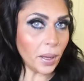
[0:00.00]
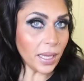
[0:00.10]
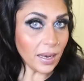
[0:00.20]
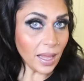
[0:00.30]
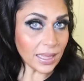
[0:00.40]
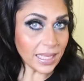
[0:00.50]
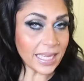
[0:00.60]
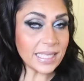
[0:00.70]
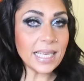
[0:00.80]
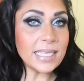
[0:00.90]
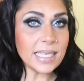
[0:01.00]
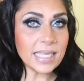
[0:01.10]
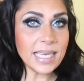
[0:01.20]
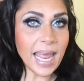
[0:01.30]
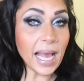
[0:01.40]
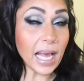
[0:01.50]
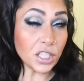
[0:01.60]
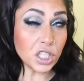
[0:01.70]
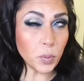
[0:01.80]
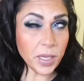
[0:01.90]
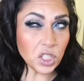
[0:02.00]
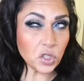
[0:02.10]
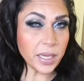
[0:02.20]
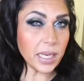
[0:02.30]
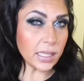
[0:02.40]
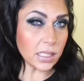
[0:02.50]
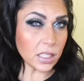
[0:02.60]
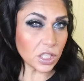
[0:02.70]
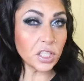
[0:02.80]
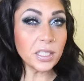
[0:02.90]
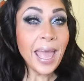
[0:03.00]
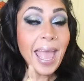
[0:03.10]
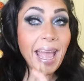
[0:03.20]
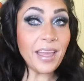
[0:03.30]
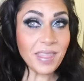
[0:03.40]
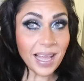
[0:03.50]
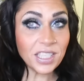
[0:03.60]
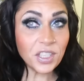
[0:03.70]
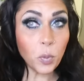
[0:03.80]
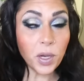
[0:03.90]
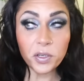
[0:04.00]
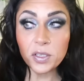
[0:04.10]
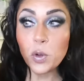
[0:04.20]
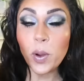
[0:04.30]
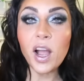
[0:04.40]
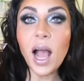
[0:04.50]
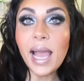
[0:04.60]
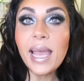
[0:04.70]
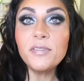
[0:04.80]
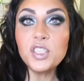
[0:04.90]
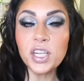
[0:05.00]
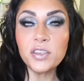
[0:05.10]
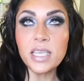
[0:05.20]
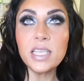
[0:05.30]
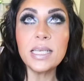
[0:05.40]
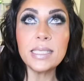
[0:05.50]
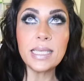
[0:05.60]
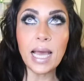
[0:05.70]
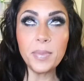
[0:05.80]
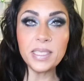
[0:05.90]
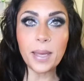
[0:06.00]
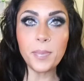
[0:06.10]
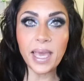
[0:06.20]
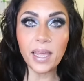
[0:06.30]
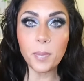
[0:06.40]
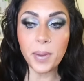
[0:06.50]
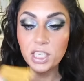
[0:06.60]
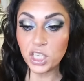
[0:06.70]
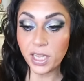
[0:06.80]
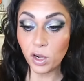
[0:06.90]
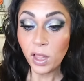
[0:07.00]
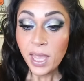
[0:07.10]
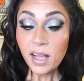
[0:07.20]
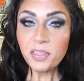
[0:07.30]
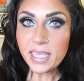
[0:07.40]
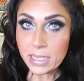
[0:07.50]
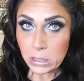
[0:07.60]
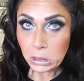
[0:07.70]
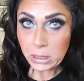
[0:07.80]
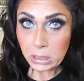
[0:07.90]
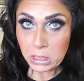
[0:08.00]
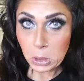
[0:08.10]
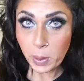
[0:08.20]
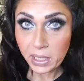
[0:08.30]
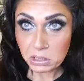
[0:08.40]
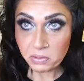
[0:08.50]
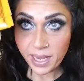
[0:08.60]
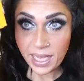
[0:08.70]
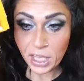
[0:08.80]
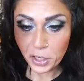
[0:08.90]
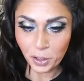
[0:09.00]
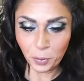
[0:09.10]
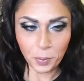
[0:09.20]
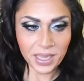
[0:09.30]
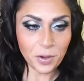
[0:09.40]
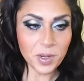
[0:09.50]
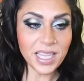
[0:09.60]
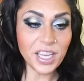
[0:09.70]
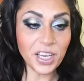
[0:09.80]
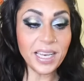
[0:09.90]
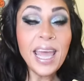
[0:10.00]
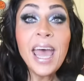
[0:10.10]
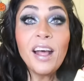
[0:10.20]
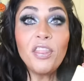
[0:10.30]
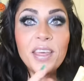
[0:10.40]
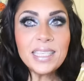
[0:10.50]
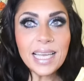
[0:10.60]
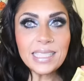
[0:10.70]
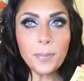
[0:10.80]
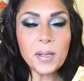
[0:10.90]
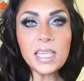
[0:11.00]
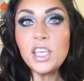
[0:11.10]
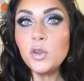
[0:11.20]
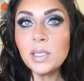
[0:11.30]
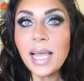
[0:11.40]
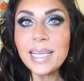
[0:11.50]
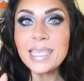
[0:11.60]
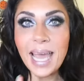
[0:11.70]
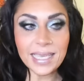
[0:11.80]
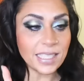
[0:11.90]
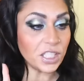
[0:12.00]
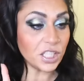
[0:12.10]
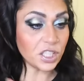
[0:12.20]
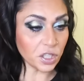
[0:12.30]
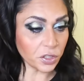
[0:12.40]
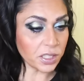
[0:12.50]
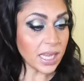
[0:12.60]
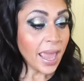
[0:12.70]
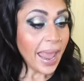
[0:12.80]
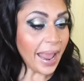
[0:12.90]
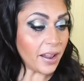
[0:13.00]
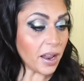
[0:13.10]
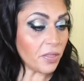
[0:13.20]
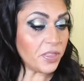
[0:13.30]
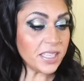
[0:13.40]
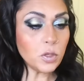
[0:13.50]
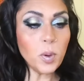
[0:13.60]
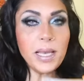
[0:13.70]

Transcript: but not least is a snack, a sweet treat, a dessert, and that's the Wonder Square. I have shared these time and time again on my channel. These two little squares right here are really, really good. This I typically utilize as a dessert. And this